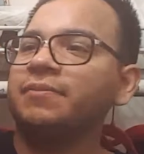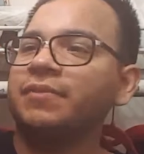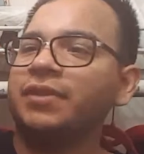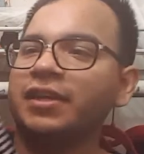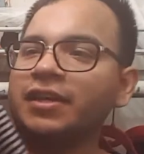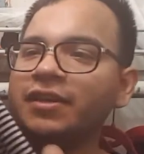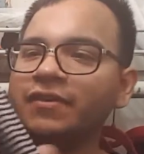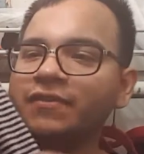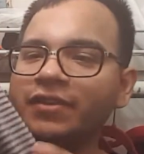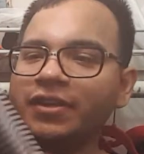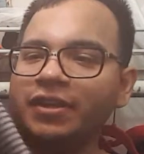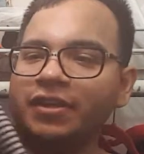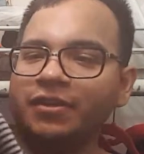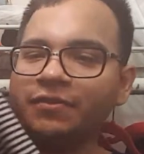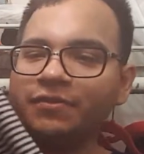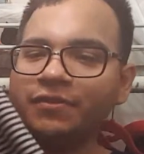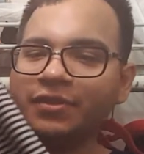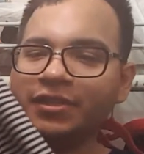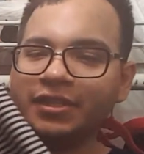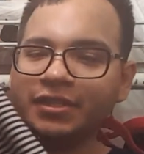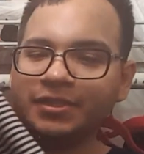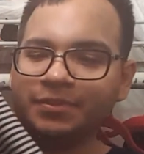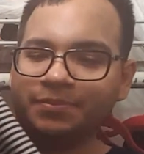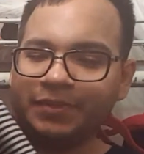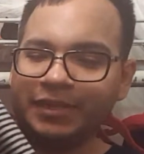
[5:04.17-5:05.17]
thing of the other one,
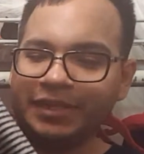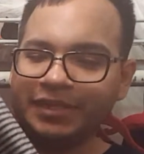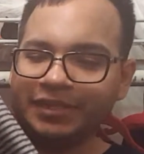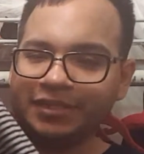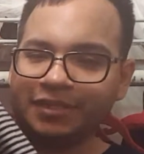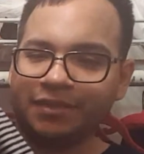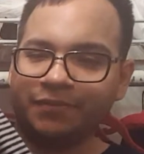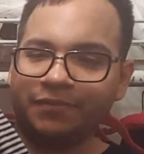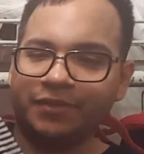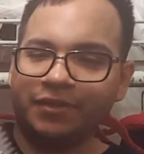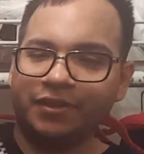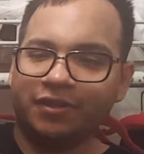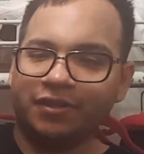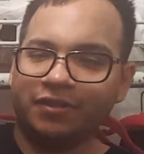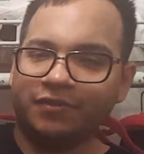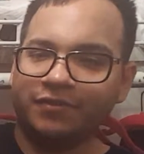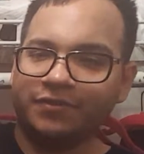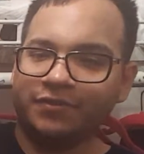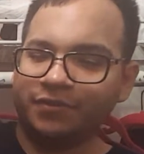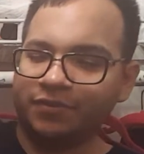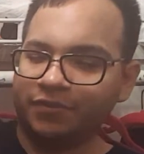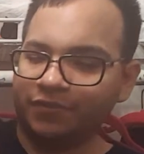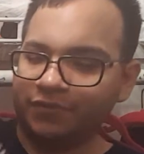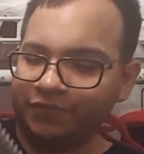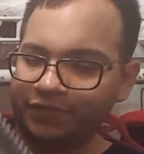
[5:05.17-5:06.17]
this piece coming off,
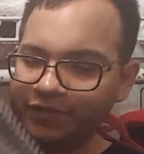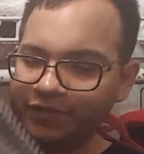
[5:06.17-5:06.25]
sort of